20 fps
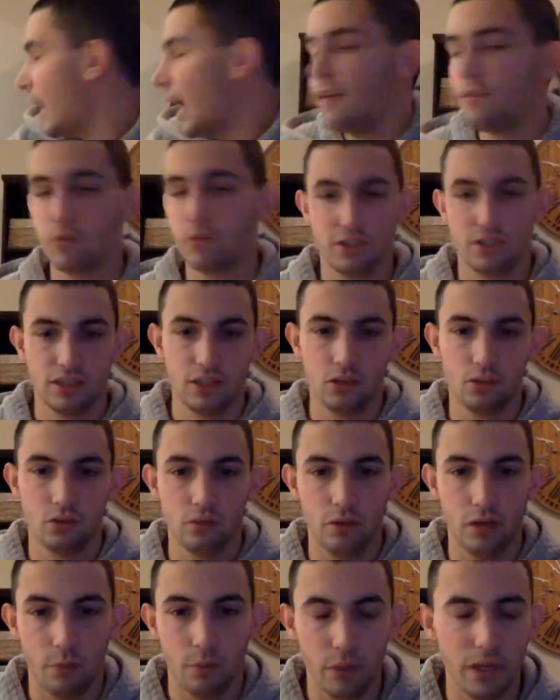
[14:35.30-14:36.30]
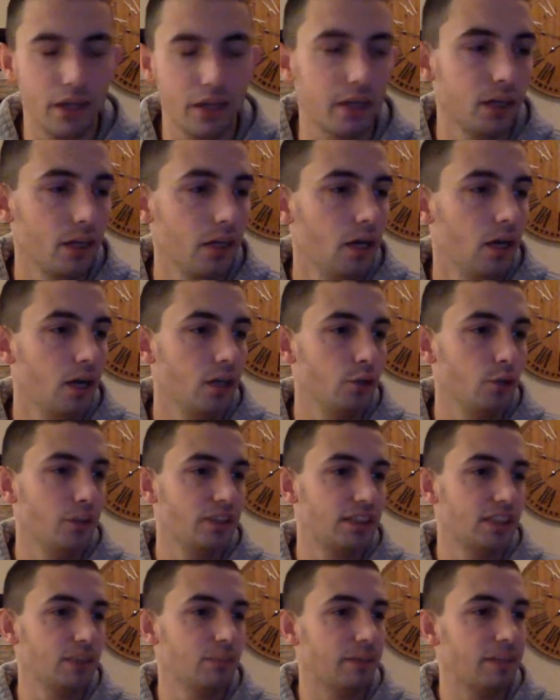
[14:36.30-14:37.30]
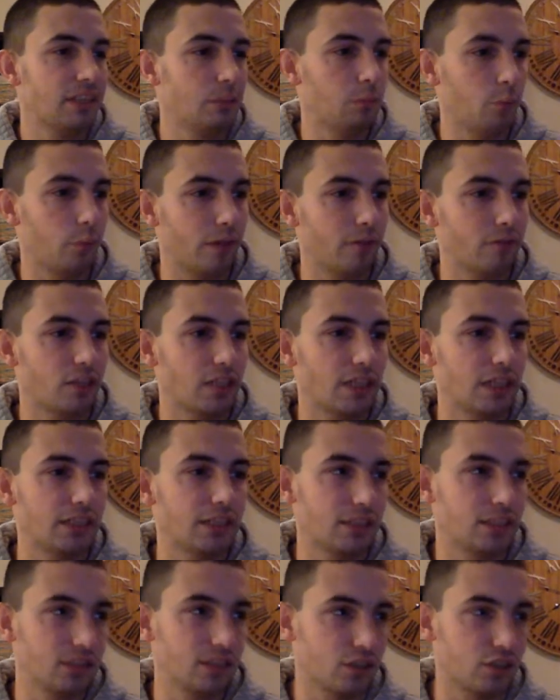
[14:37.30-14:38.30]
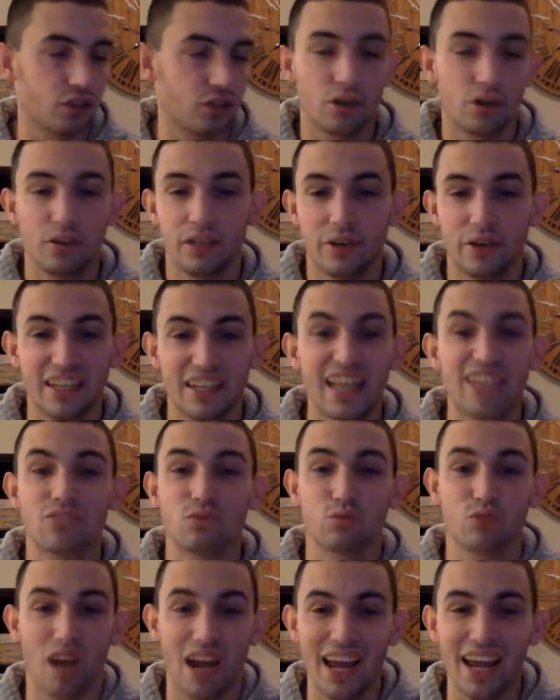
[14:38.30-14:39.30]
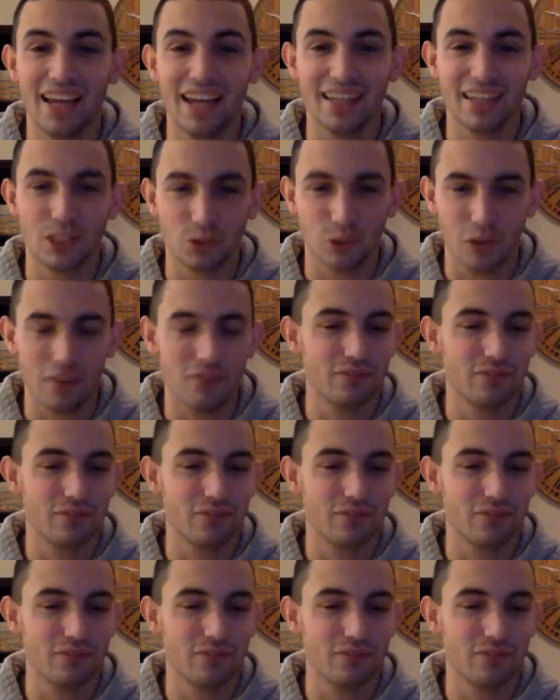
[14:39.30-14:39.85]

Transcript: every single week. USC's my team, but we haven't done anything since the Darnold era. That's right,